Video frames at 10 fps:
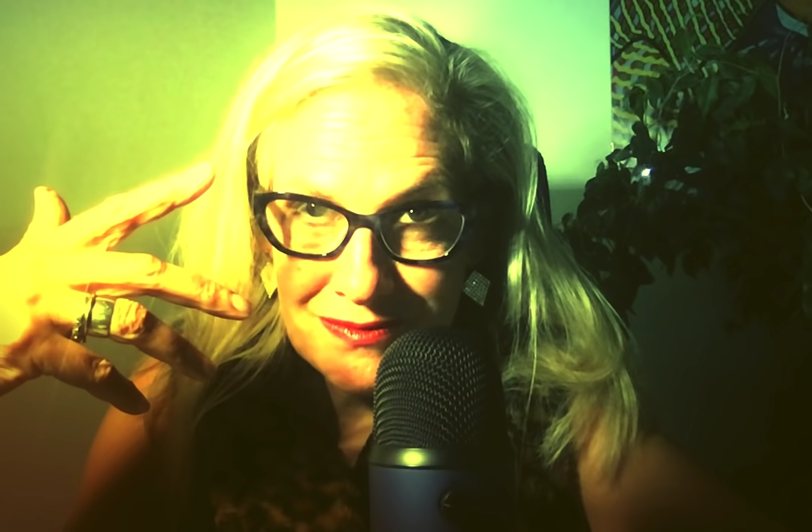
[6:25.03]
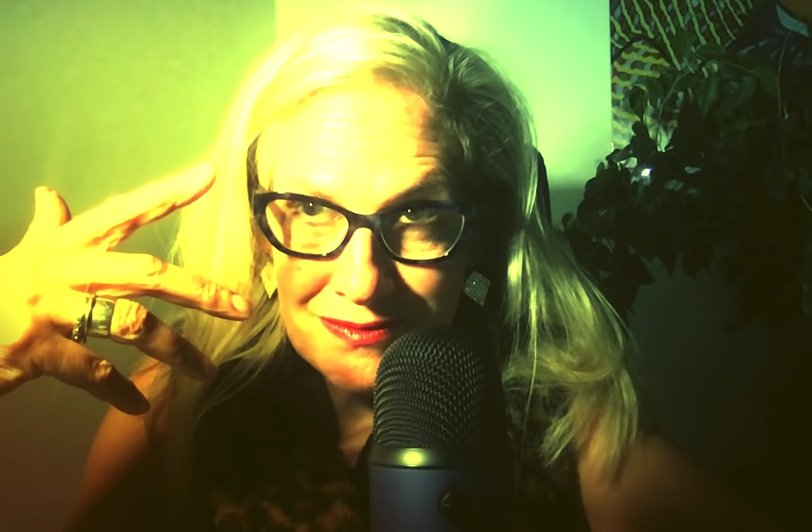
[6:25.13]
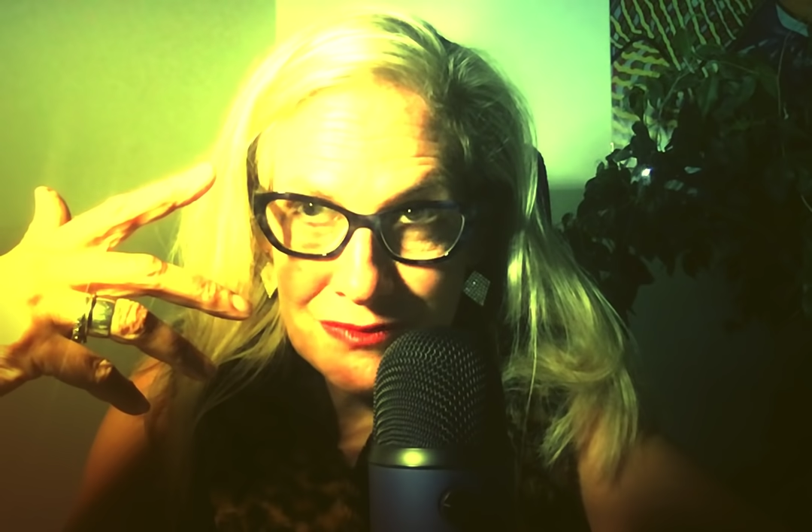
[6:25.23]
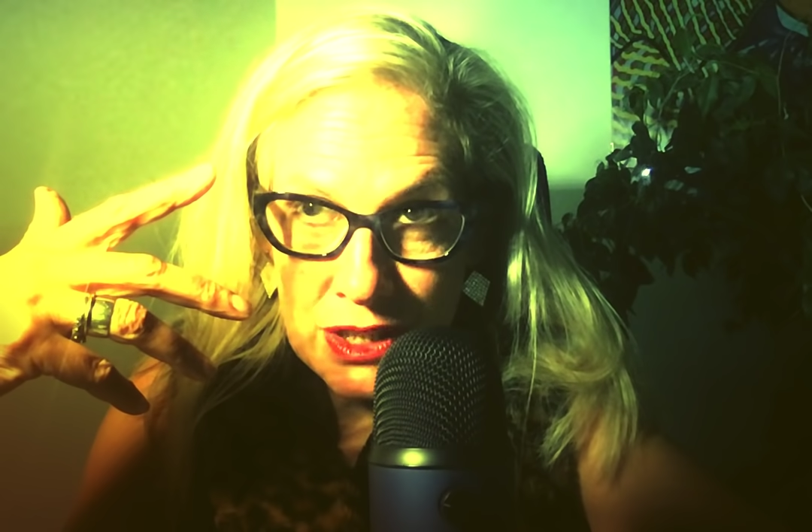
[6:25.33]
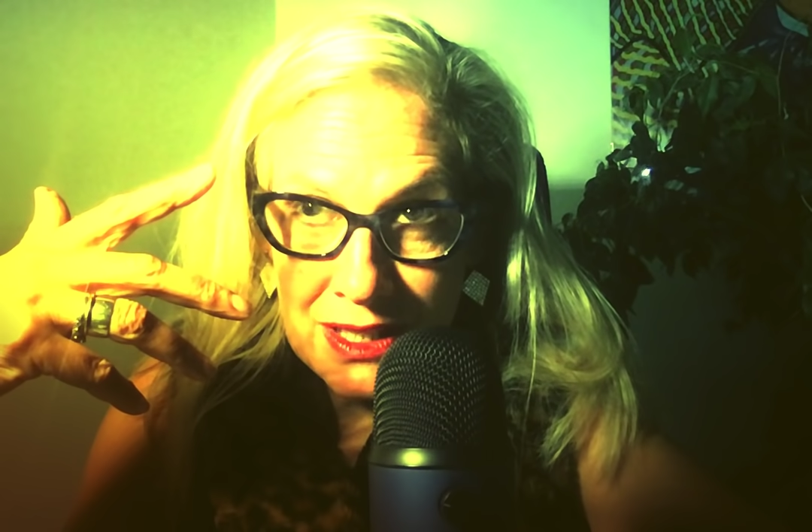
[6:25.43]

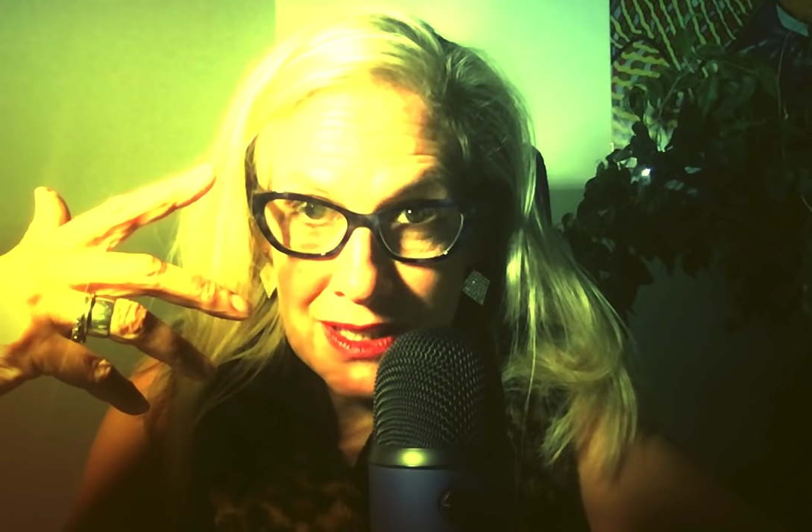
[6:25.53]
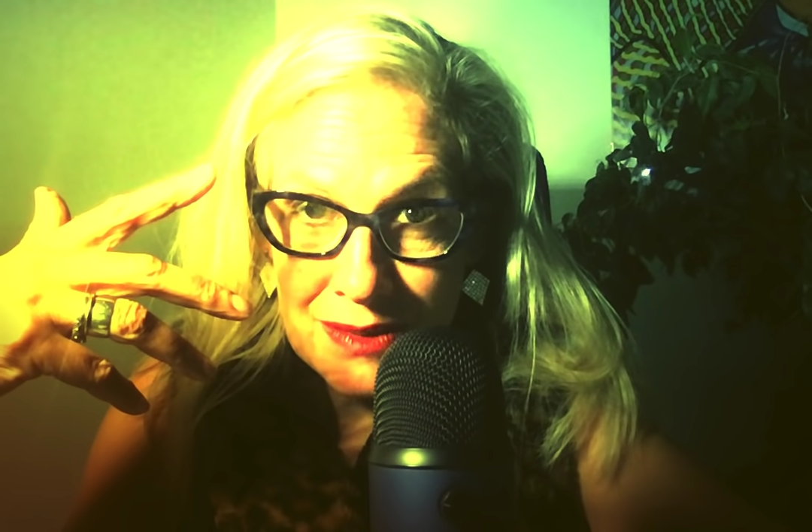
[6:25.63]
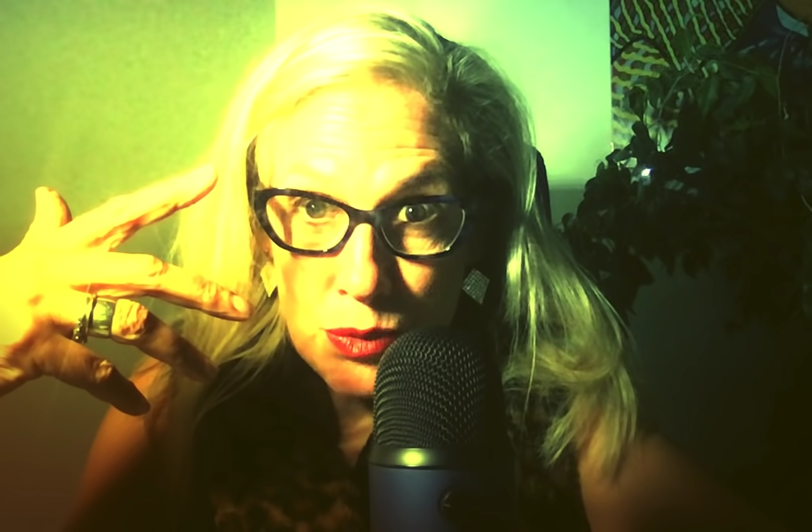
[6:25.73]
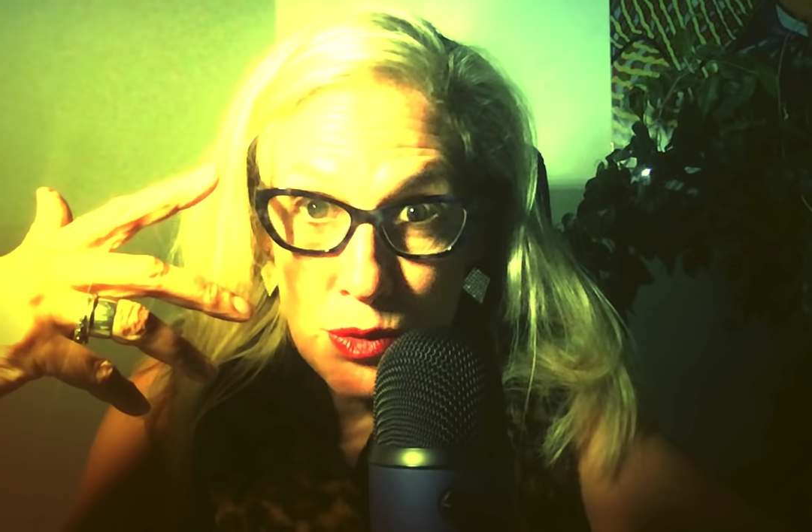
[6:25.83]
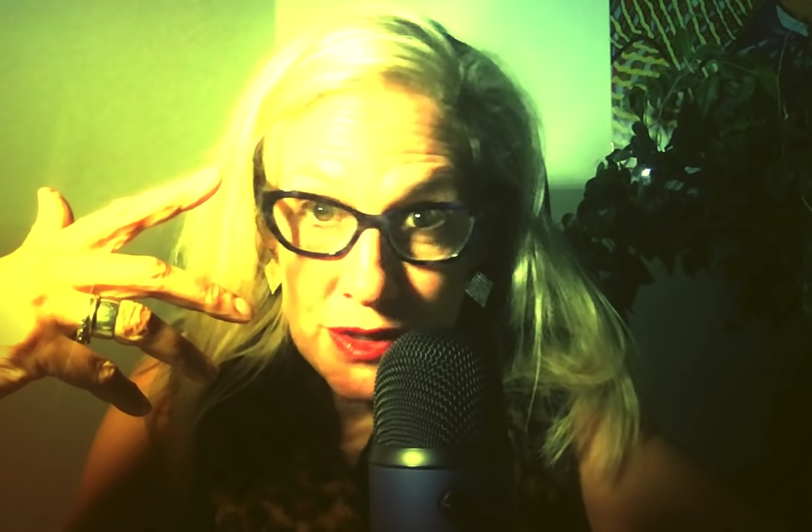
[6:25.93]
really
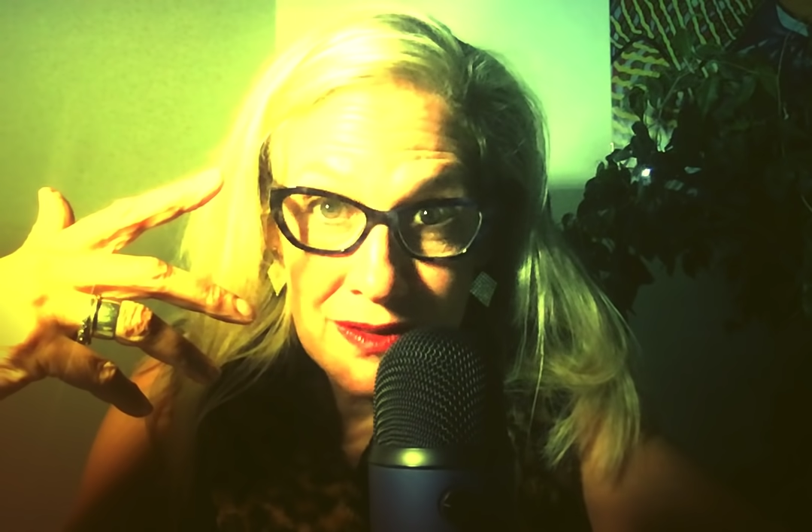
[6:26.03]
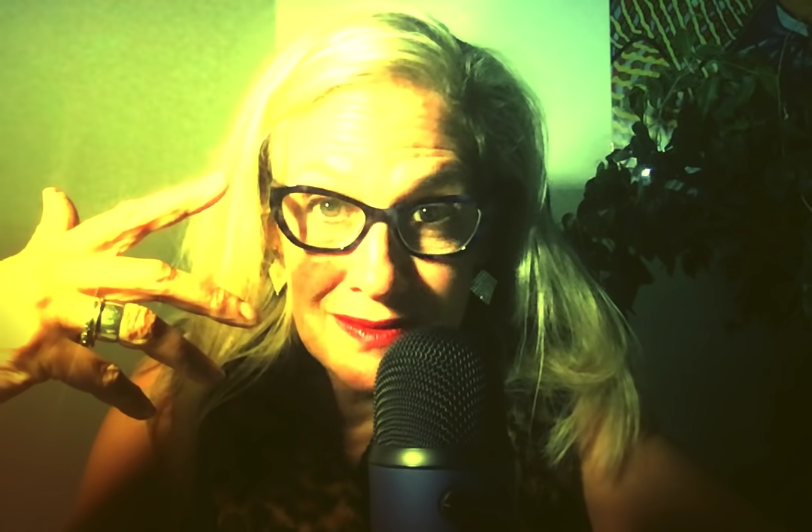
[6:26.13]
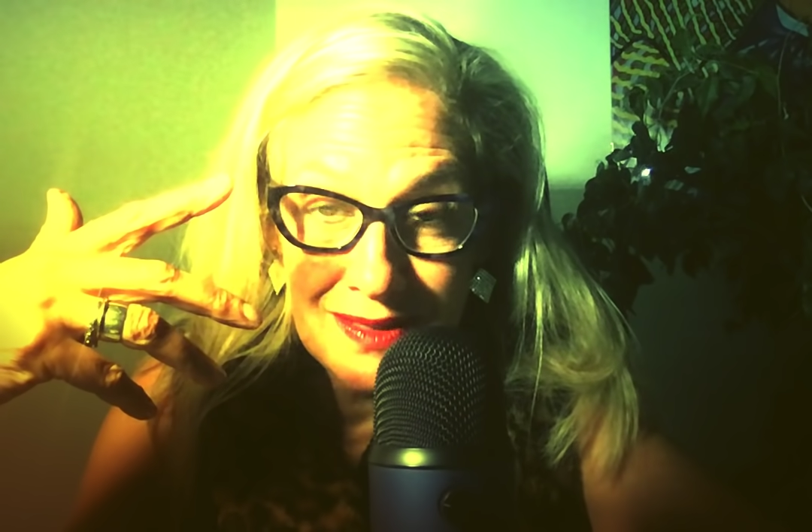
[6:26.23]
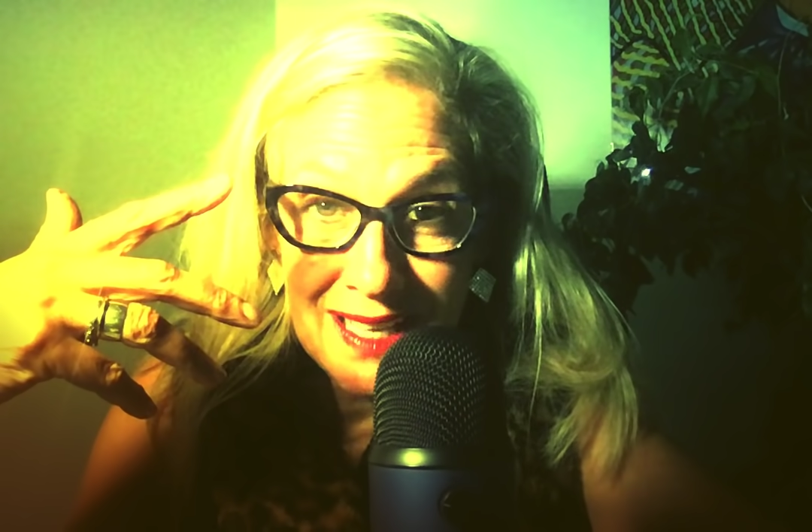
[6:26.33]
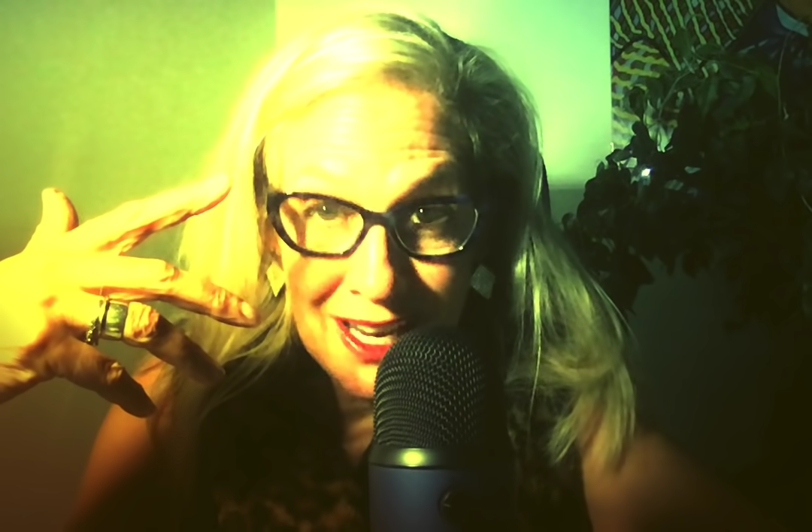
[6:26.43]
important
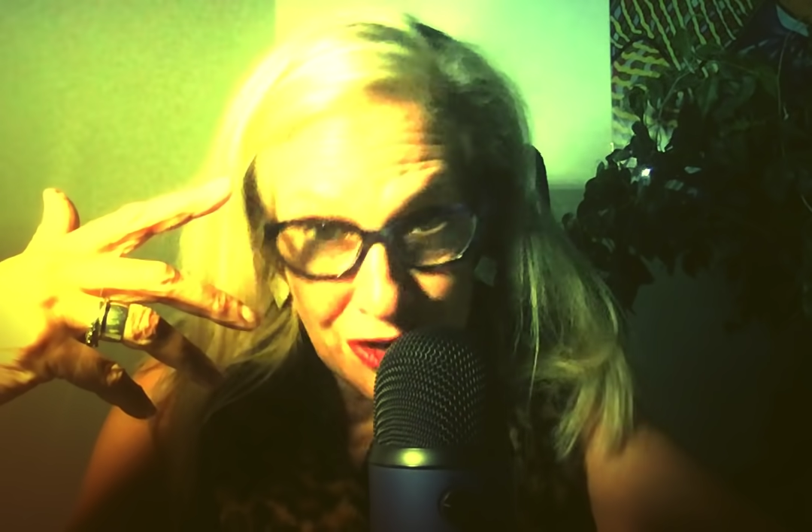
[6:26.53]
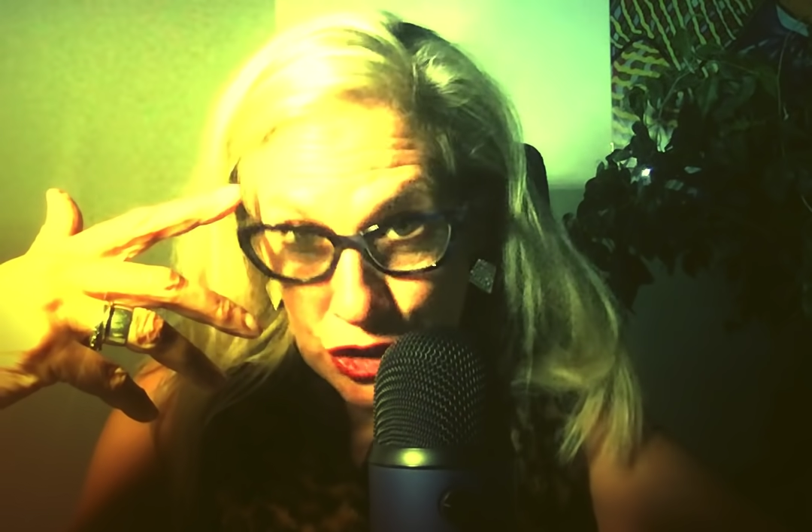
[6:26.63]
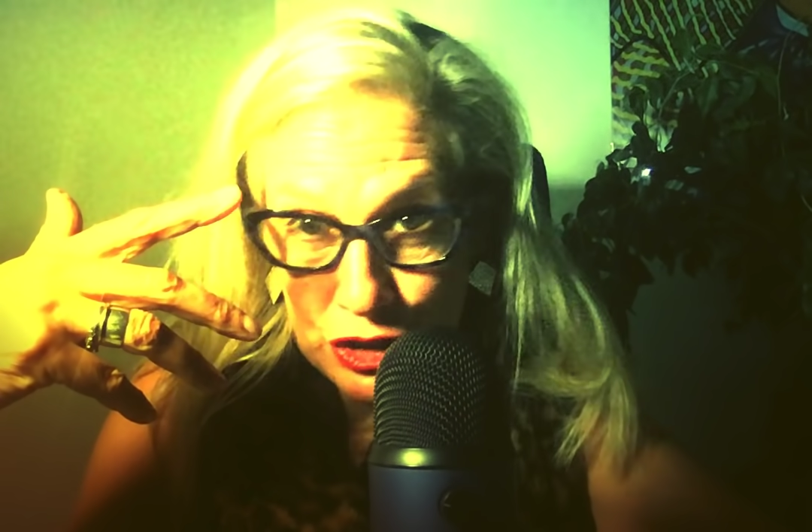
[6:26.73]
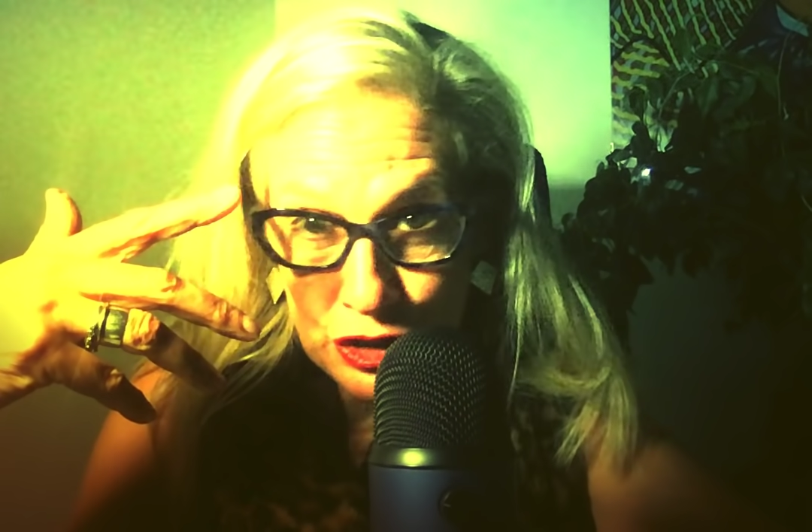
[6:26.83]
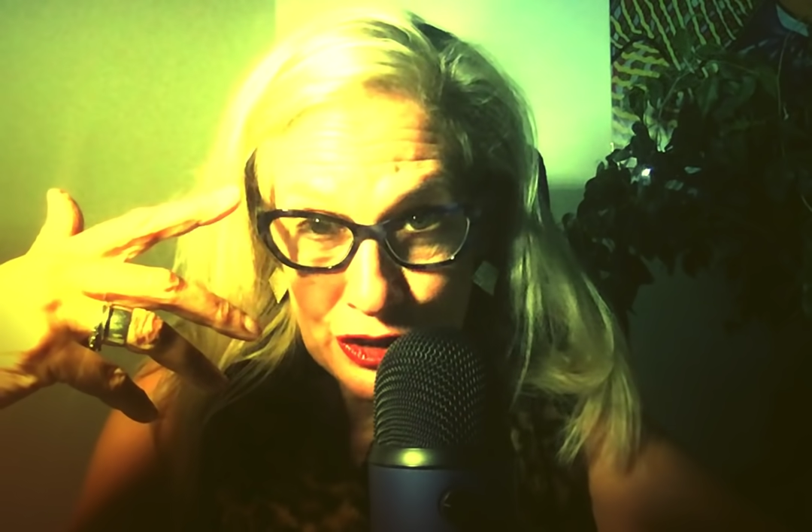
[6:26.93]

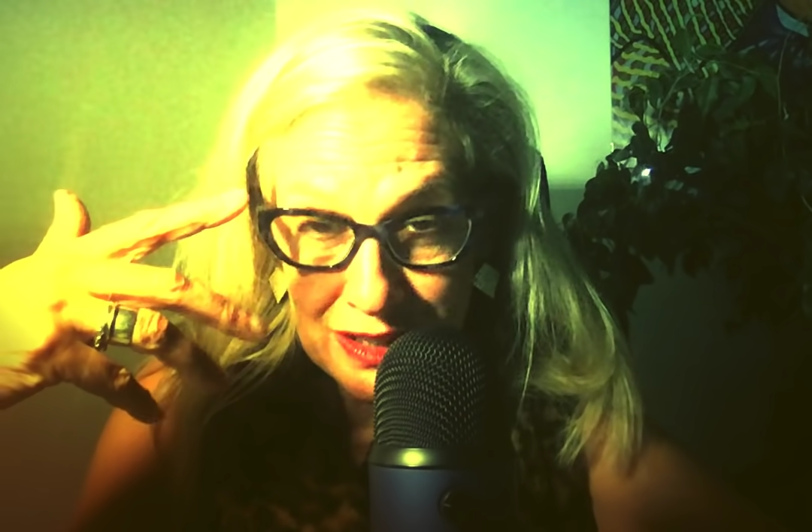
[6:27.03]
character